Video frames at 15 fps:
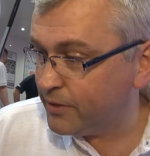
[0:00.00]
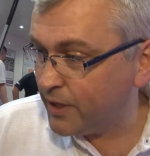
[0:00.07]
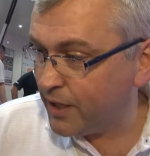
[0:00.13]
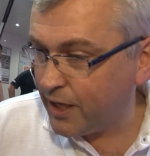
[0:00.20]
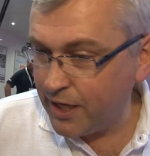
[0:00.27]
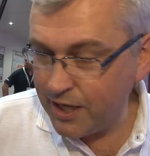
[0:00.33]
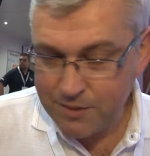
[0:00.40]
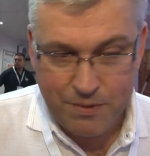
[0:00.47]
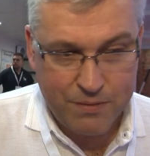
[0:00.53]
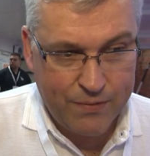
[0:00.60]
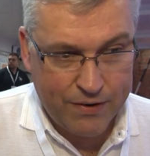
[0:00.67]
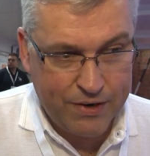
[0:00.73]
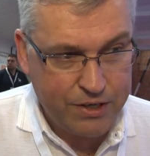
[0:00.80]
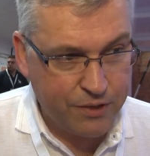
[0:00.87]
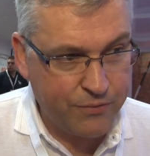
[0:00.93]
Uh, it's been
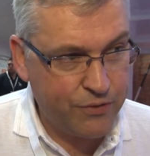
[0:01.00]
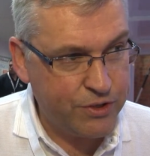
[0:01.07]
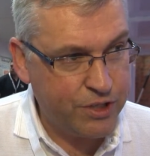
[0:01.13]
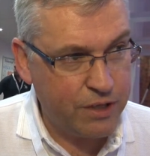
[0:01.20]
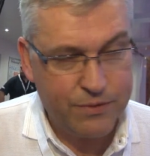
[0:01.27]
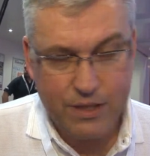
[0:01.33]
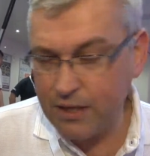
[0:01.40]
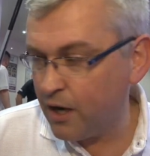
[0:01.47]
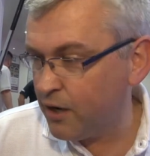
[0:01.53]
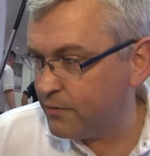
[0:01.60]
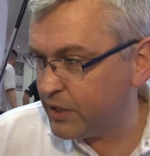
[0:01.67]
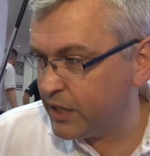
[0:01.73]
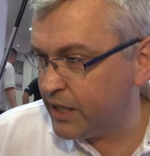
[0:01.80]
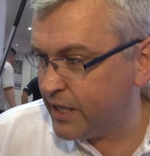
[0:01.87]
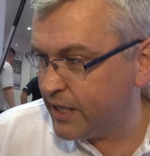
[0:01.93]
very good for us over the
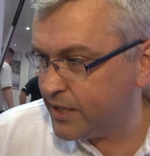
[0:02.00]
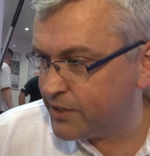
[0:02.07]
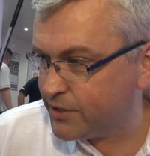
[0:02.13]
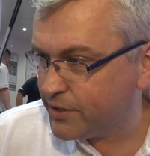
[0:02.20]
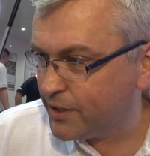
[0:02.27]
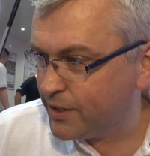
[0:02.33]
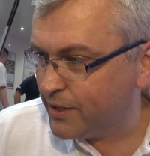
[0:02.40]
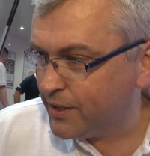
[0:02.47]
over the years.